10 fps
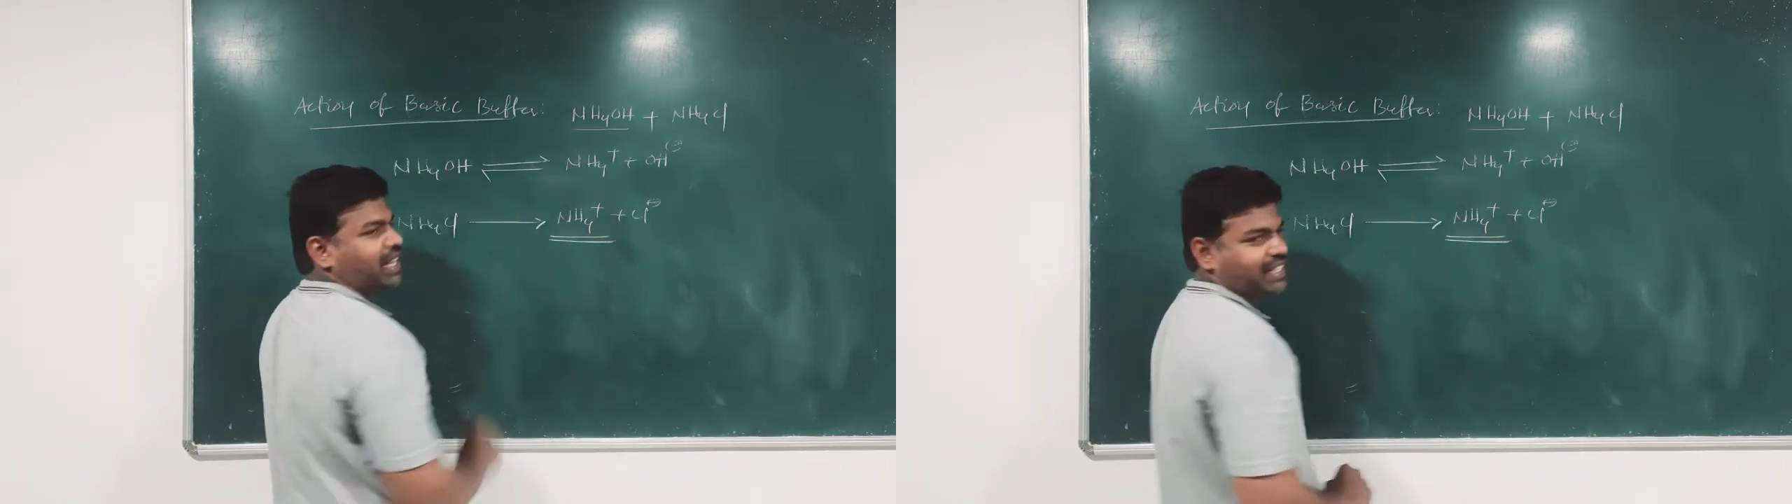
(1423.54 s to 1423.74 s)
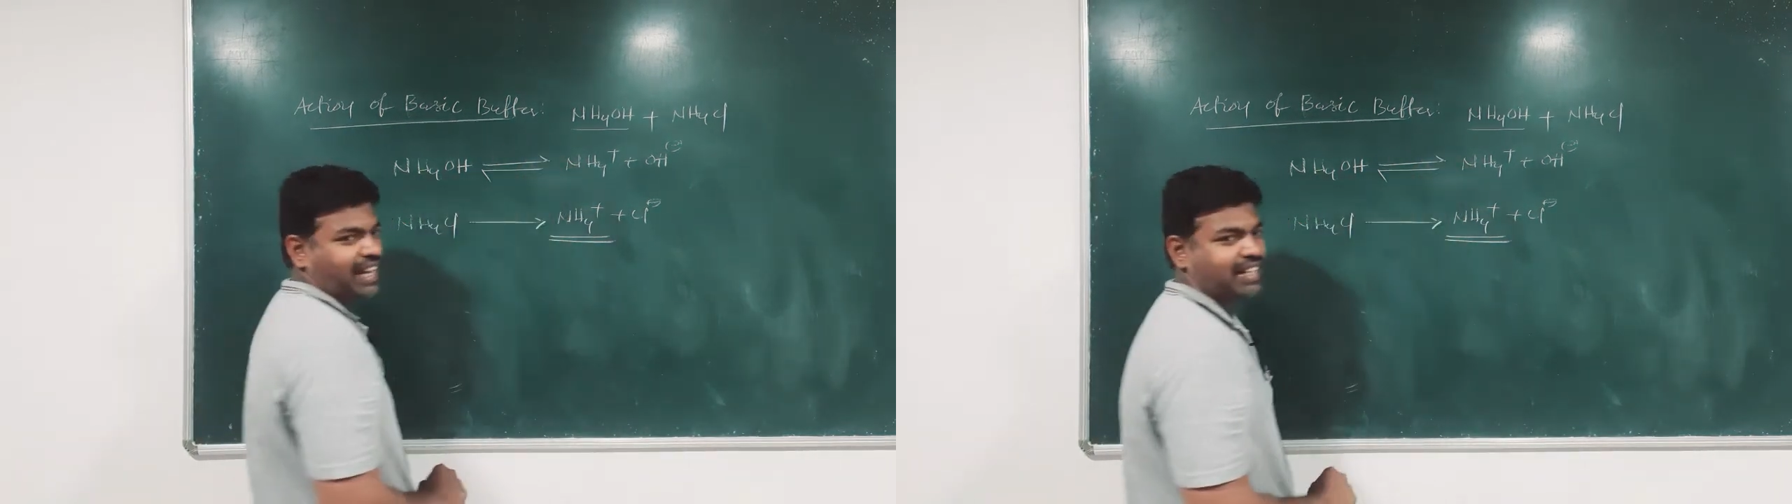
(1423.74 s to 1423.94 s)

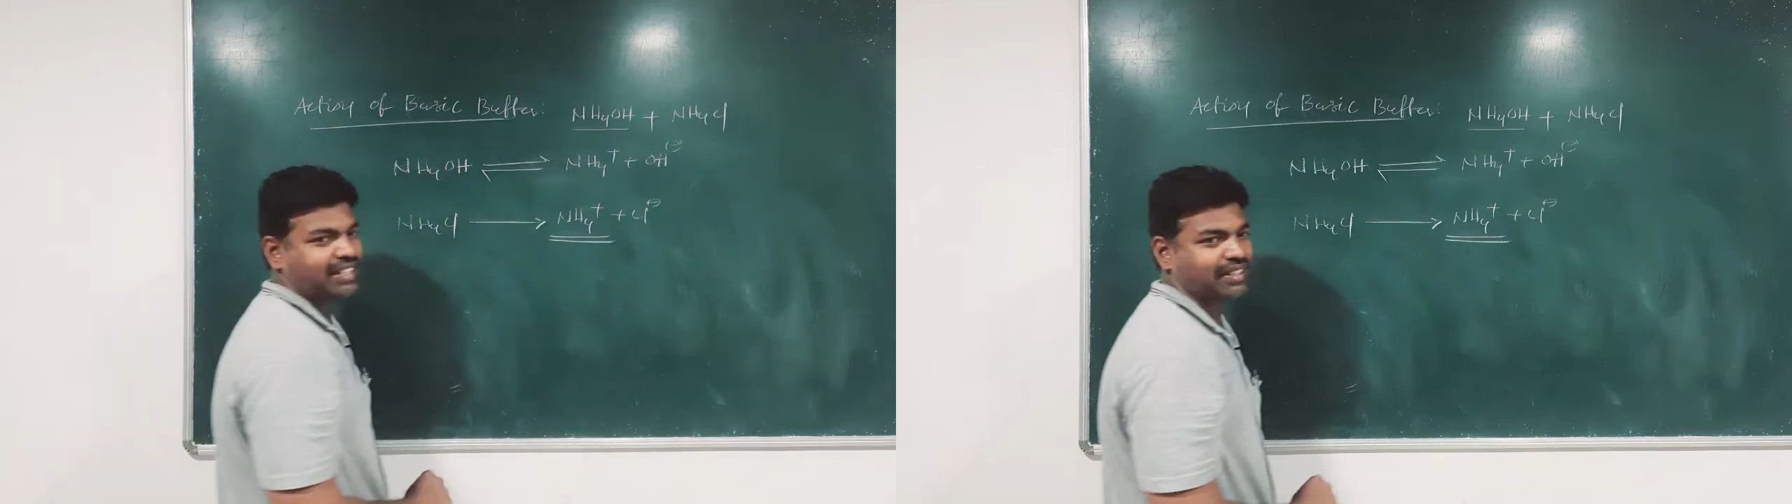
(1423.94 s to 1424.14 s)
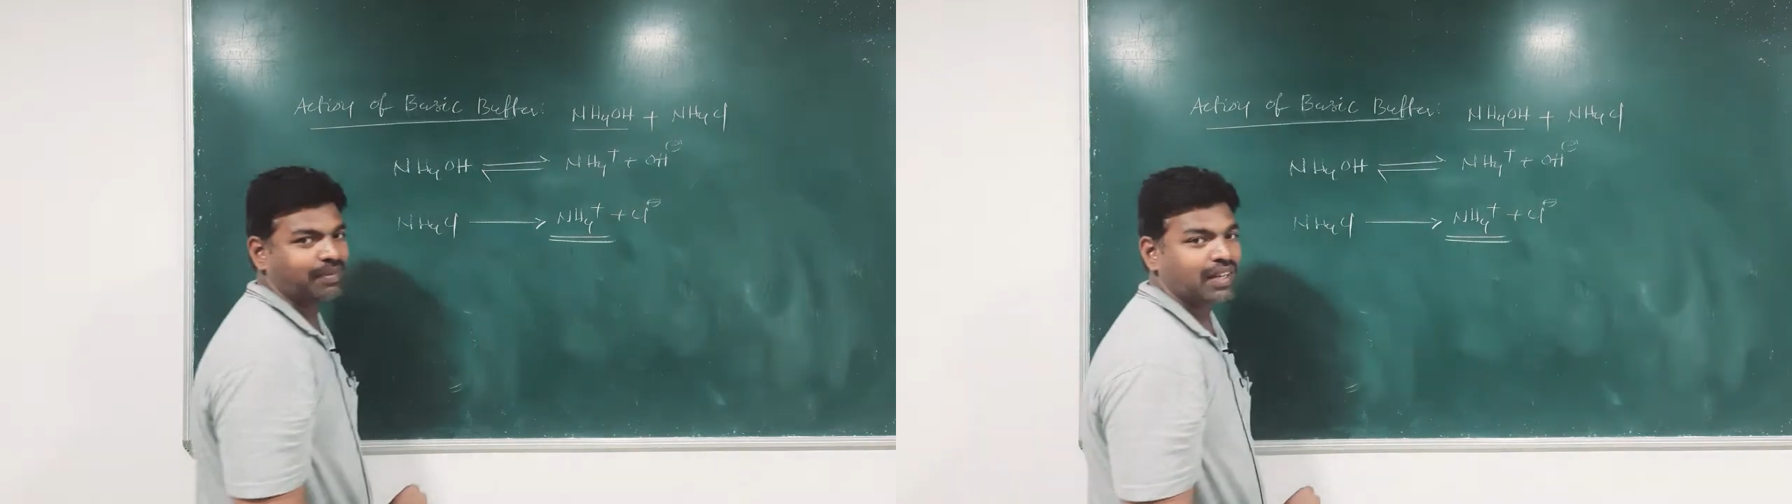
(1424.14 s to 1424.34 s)

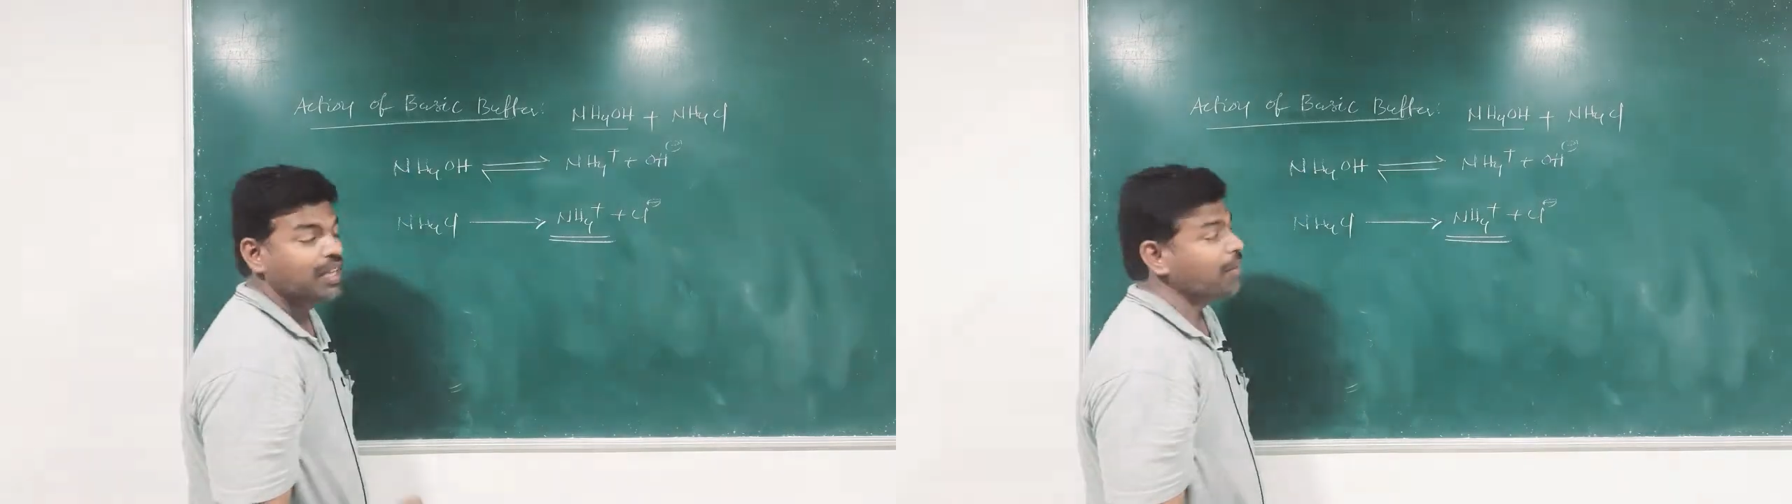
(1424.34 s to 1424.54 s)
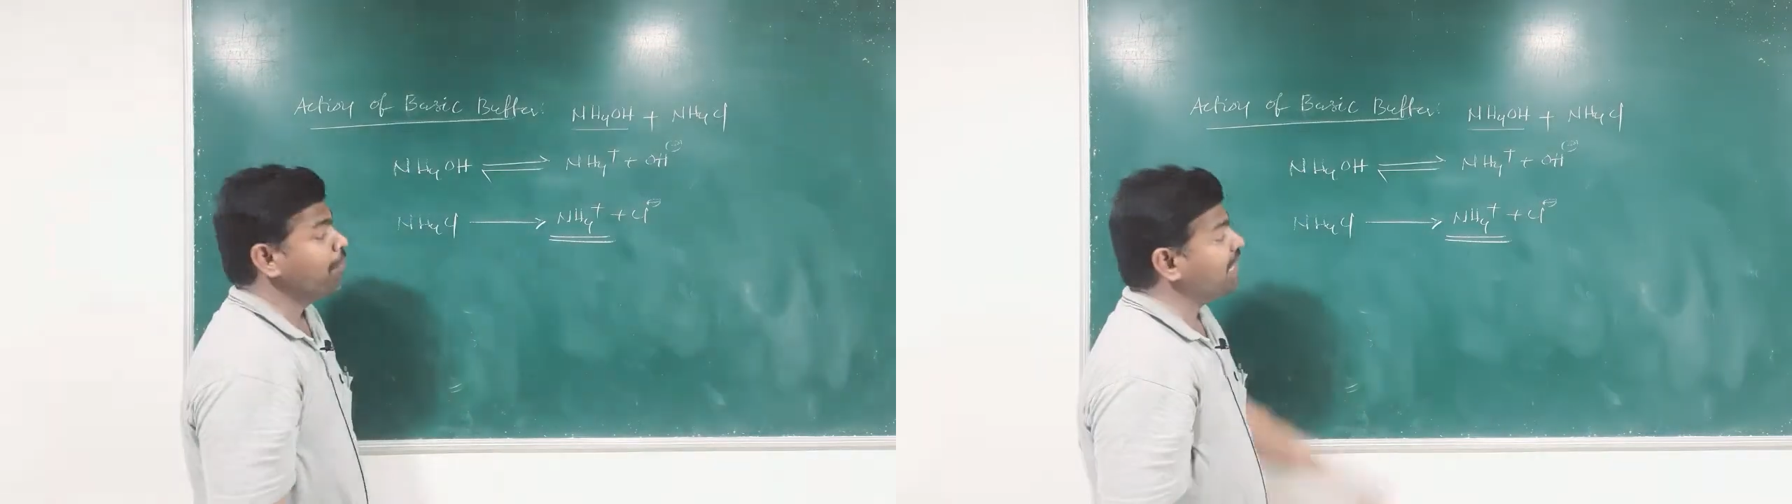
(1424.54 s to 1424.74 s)
ions.
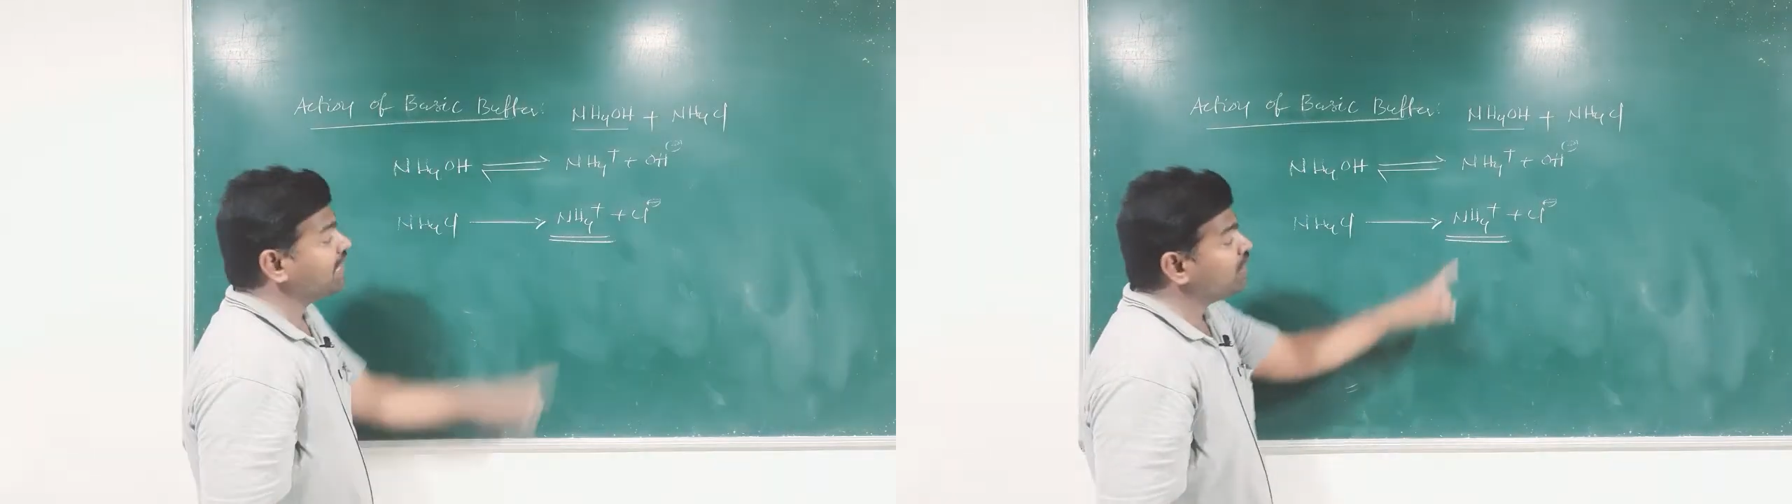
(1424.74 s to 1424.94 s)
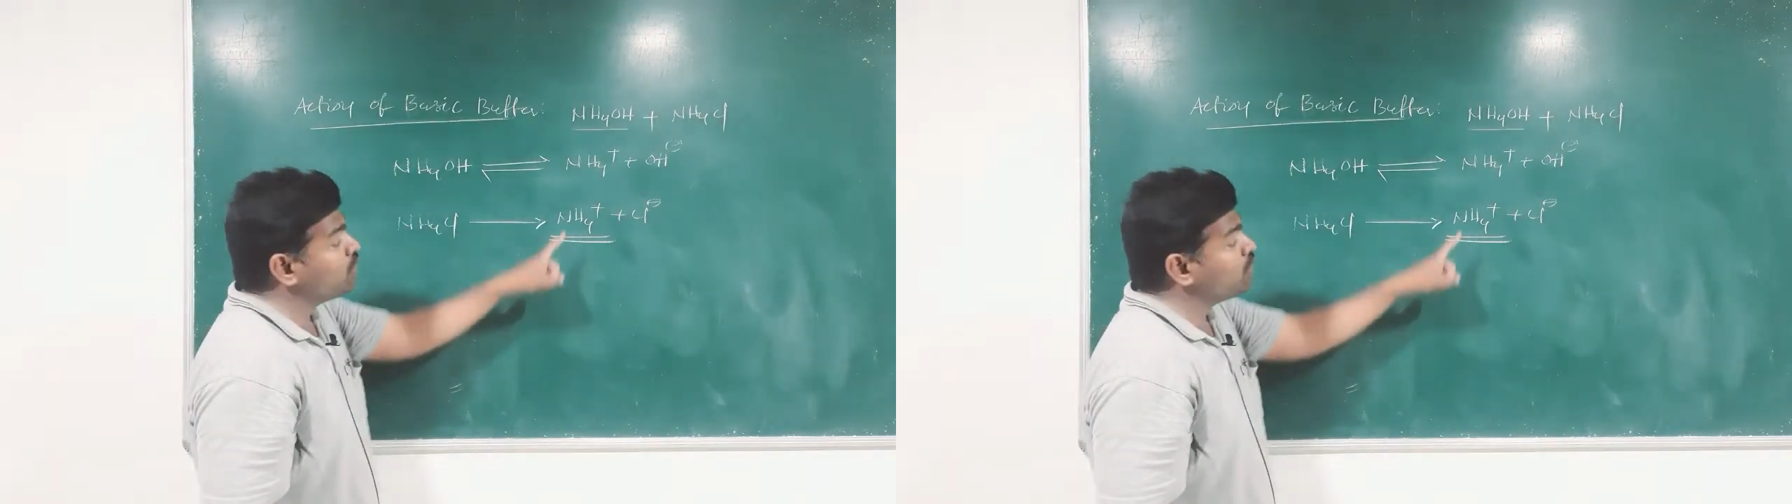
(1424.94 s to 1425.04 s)
But